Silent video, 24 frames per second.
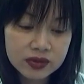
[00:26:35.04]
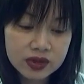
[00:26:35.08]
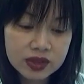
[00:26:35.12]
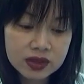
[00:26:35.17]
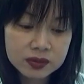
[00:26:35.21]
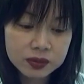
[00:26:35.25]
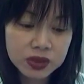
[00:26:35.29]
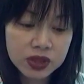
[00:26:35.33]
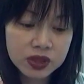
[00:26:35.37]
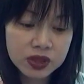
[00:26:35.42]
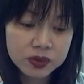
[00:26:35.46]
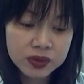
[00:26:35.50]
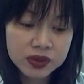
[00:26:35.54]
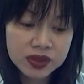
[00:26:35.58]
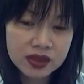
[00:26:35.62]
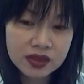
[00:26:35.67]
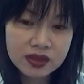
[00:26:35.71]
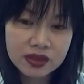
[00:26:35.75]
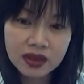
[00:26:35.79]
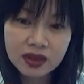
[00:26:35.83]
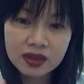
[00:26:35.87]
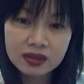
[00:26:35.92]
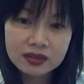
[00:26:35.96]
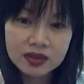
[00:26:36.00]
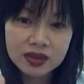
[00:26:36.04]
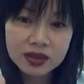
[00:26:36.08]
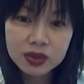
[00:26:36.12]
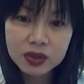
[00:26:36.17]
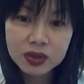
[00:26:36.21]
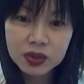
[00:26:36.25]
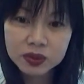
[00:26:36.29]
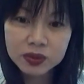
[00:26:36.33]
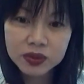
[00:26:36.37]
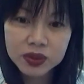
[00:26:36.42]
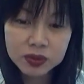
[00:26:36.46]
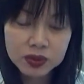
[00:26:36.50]
PP
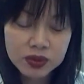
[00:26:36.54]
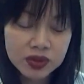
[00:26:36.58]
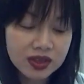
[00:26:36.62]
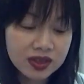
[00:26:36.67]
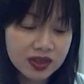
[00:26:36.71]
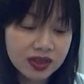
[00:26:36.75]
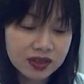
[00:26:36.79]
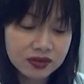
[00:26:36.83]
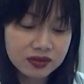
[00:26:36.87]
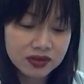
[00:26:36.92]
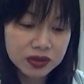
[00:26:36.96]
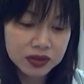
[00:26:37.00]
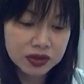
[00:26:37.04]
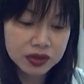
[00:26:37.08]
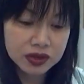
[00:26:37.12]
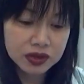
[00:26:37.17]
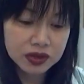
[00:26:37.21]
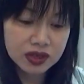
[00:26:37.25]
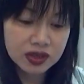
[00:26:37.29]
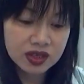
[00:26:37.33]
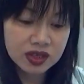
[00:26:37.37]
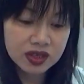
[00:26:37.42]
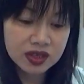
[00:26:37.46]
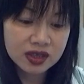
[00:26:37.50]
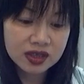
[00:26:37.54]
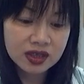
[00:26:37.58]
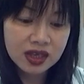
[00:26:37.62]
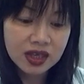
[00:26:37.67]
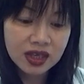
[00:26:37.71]
not very good,